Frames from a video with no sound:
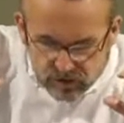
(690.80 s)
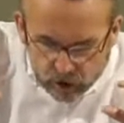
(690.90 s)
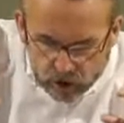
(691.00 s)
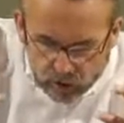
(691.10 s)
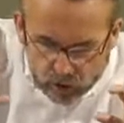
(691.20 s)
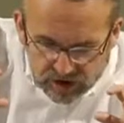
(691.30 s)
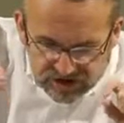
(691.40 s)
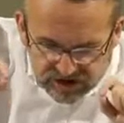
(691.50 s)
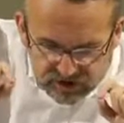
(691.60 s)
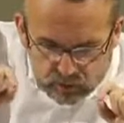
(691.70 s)
John
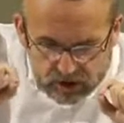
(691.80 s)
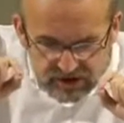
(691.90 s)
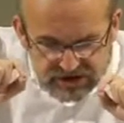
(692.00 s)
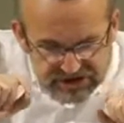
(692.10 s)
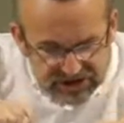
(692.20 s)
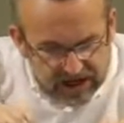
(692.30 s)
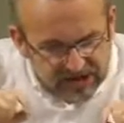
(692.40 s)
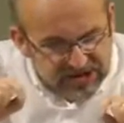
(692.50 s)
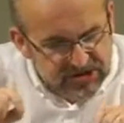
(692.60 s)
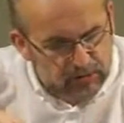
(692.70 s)
wants us to
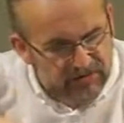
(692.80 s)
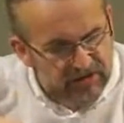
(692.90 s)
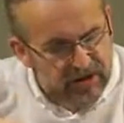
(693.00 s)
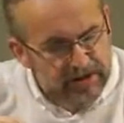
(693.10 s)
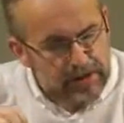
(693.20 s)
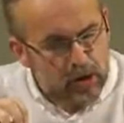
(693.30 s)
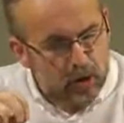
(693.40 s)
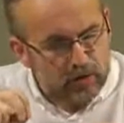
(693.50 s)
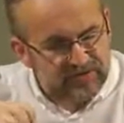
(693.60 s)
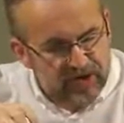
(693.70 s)
understand something
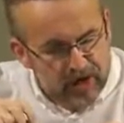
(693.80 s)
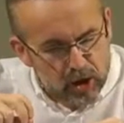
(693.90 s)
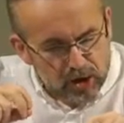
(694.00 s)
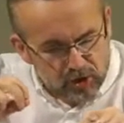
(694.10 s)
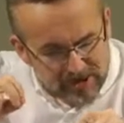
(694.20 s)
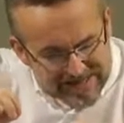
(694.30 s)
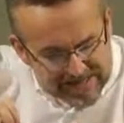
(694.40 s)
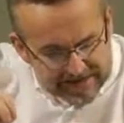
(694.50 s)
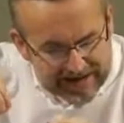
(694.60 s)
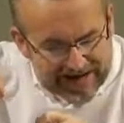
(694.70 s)
of the
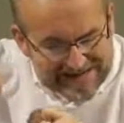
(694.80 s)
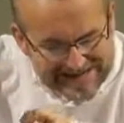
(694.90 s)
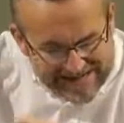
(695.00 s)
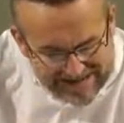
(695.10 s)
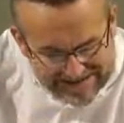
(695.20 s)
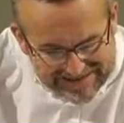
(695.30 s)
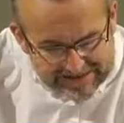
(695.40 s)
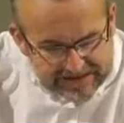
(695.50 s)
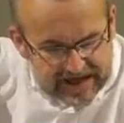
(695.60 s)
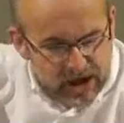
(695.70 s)
unique
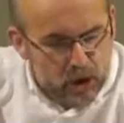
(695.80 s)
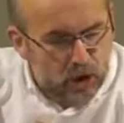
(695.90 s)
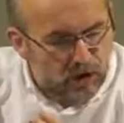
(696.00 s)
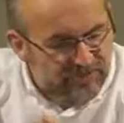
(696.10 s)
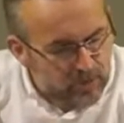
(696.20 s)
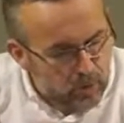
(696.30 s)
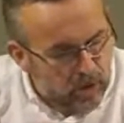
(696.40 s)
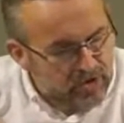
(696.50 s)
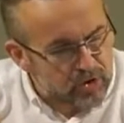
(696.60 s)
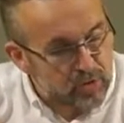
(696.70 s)
identity of the
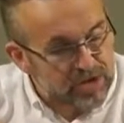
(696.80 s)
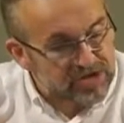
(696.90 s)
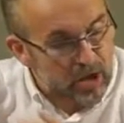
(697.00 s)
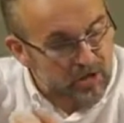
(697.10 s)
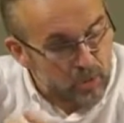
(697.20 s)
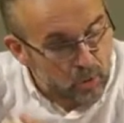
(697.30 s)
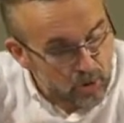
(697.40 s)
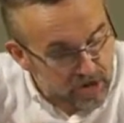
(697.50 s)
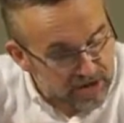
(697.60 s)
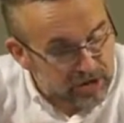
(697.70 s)
one who is the
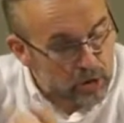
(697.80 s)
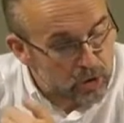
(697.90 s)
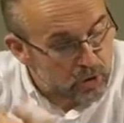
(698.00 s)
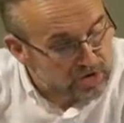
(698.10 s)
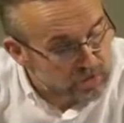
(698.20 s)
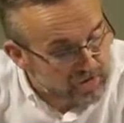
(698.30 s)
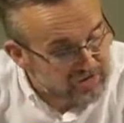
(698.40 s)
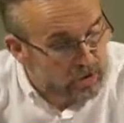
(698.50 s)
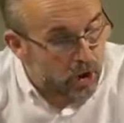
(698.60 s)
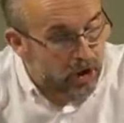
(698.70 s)
Word who was
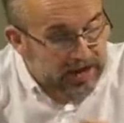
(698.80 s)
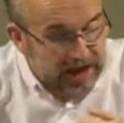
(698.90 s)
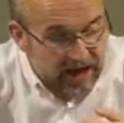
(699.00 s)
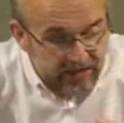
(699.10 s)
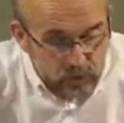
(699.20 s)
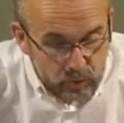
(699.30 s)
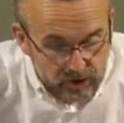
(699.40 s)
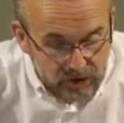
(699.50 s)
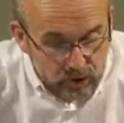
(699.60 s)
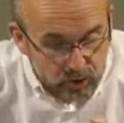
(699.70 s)
with God and the
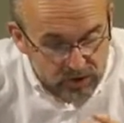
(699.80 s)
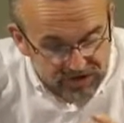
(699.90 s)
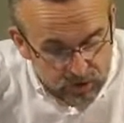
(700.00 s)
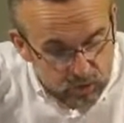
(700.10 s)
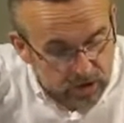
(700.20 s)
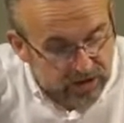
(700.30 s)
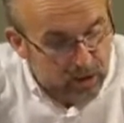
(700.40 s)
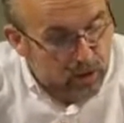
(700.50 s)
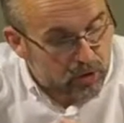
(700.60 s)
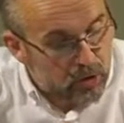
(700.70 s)
one who is the
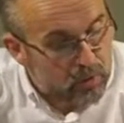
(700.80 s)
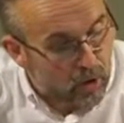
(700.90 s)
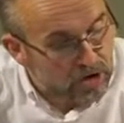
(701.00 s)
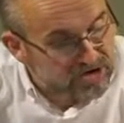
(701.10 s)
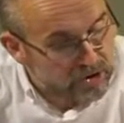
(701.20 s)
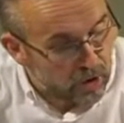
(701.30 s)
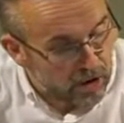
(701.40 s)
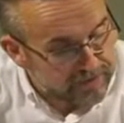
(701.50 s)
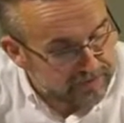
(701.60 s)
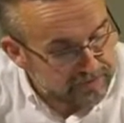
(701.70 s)
Word who was
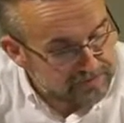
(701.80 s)
God.